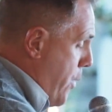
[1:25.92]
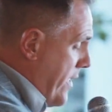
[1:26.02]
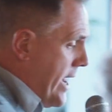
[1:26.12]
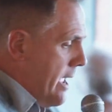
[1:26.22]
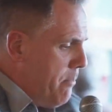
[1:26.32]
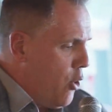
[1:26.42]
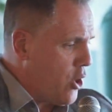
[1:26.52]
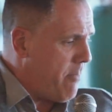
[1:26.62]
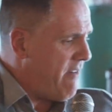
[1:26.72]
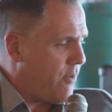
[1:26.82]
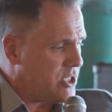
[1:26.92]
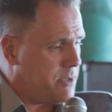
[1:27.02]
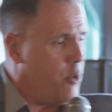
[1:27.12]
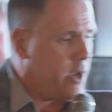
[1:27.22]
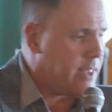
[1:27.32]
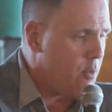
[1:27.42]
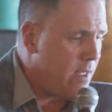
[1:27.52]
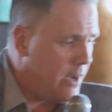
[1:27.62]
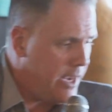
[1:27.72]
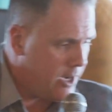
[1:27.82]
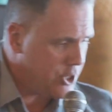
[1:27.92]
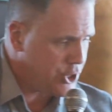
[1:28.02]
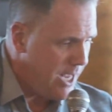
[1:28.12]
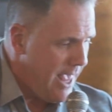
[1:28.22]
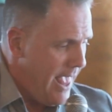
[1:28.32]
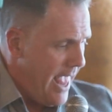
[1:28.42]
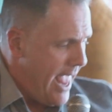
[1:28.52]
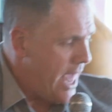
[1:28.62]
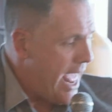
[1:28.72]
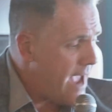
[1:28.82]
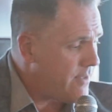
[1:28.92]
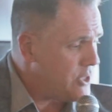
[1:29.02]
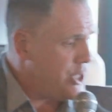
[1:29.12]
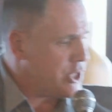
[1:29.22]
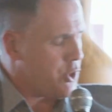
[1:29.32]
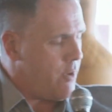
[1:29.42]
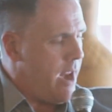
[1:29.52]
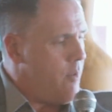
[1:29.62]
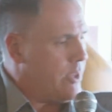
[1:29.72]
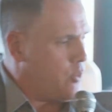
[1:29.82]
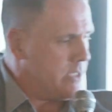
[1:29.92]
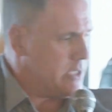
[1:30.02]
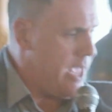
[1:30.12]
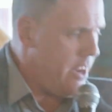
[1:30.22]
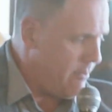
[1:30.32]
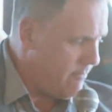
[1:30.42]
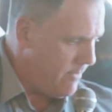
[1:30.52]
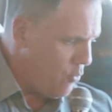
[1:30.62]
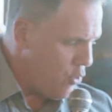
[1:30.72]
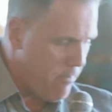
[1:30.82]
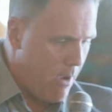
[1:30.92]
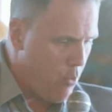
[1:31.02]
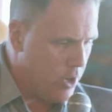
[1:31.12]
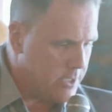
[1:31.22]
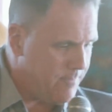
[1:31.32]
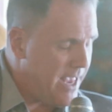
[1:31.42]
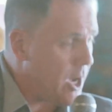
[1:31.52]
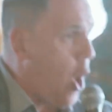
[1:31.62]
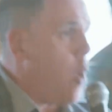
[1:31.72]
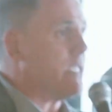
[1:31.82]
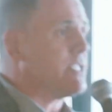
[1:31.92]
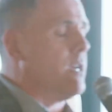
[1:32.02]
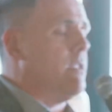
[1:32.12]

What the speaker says: reading a book, my first book that I read in English, and I had a dictionary translating word by word. And all of a